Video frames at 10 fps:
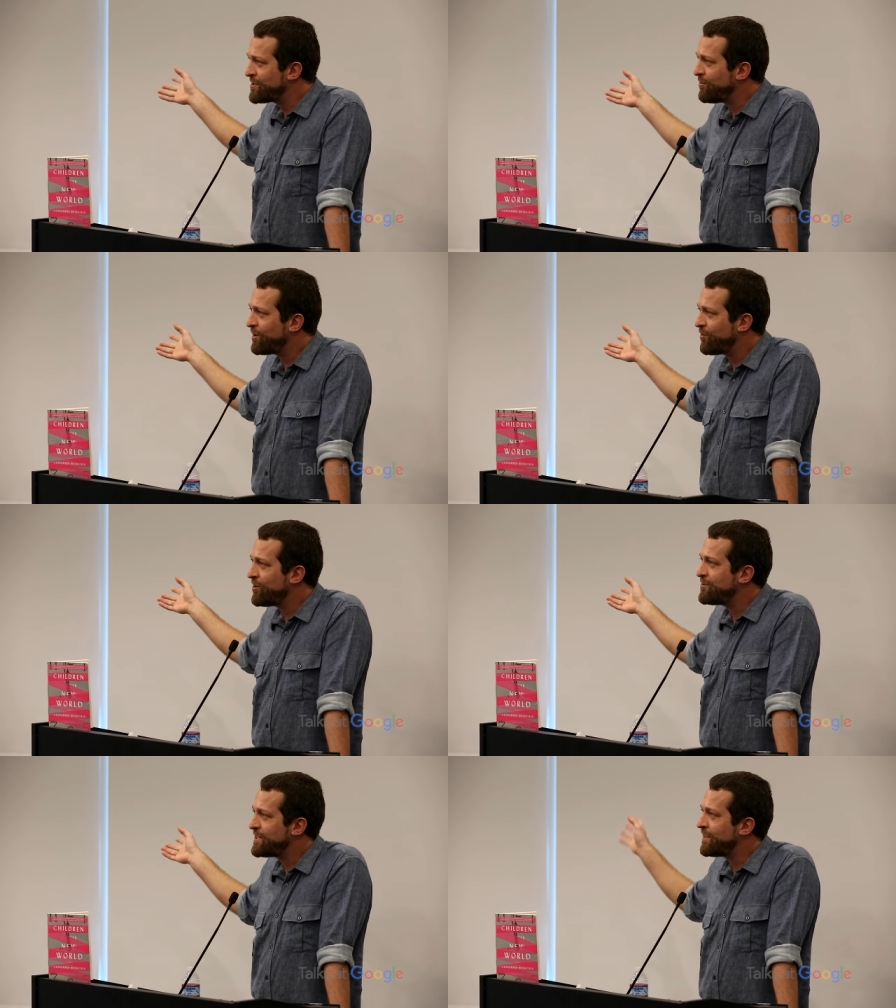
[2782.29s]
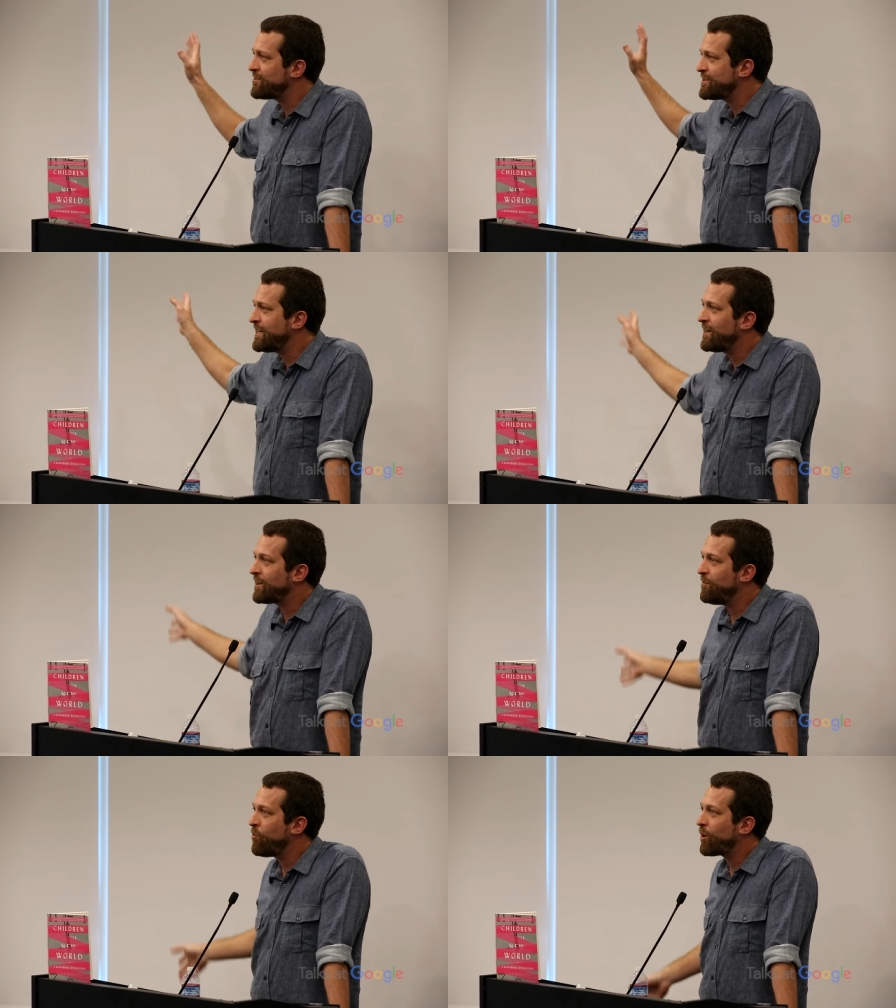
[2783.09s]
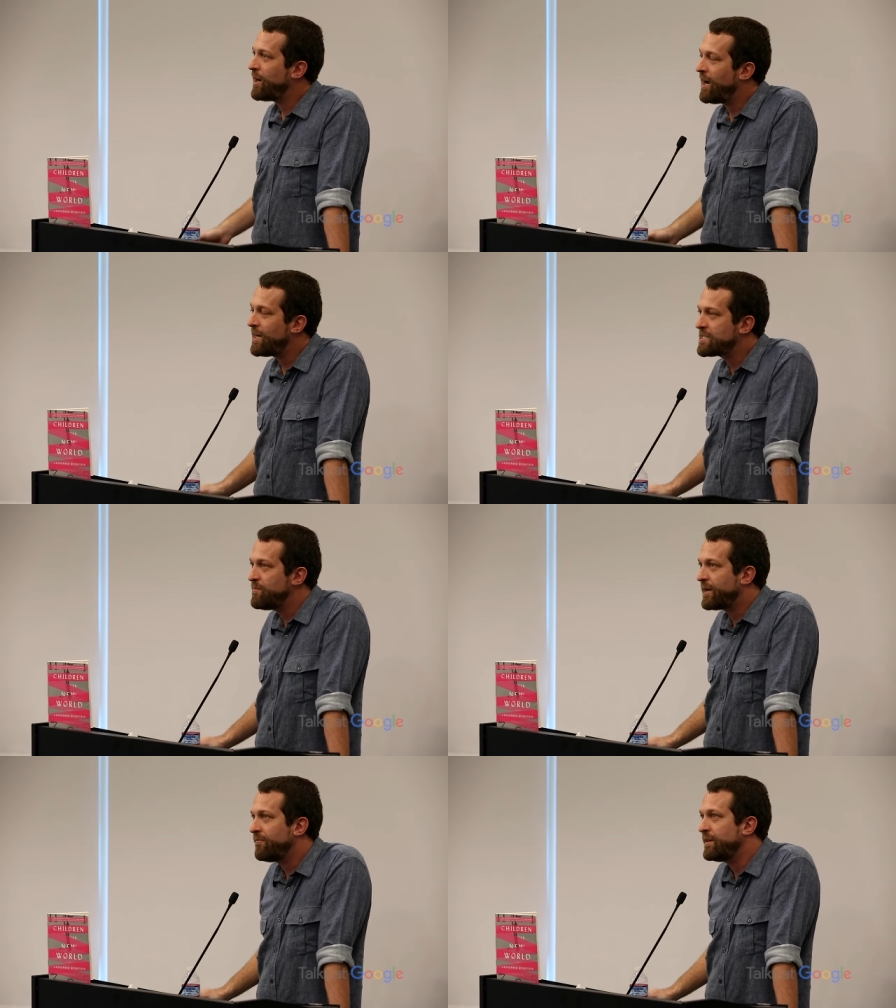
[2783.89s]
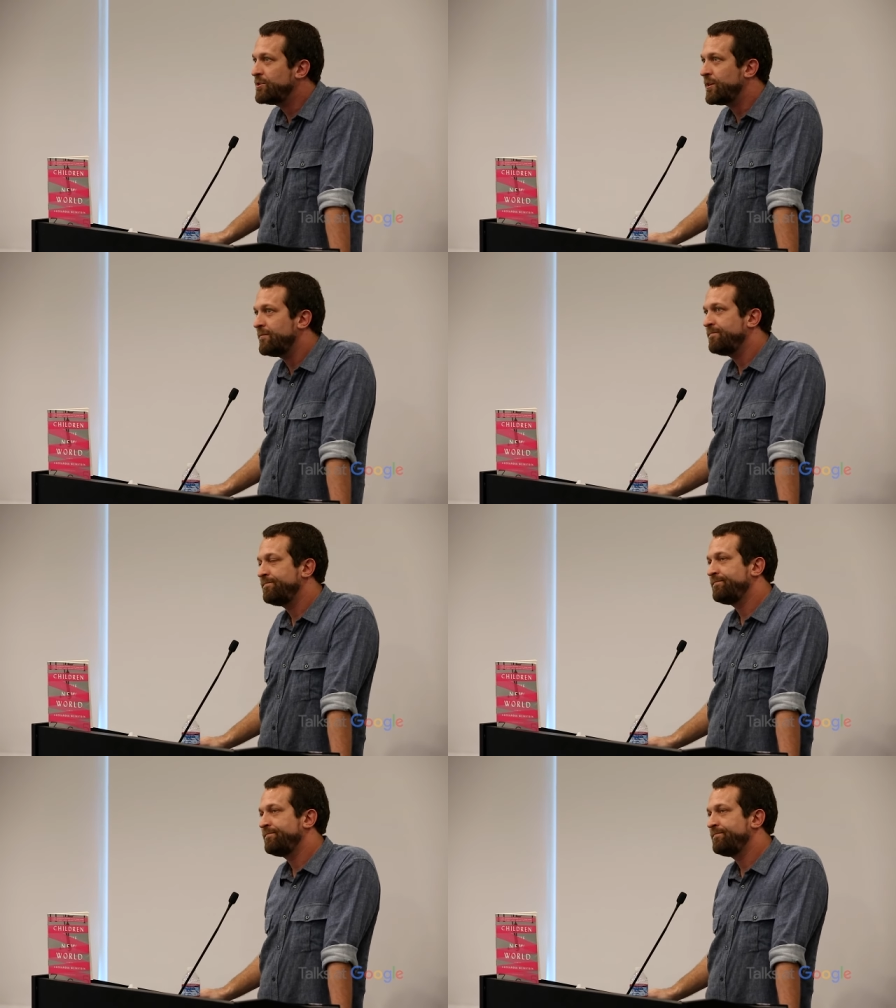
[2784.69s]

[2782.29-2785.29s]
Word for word: So, what were you seeing? You're seeing a more cosmic vision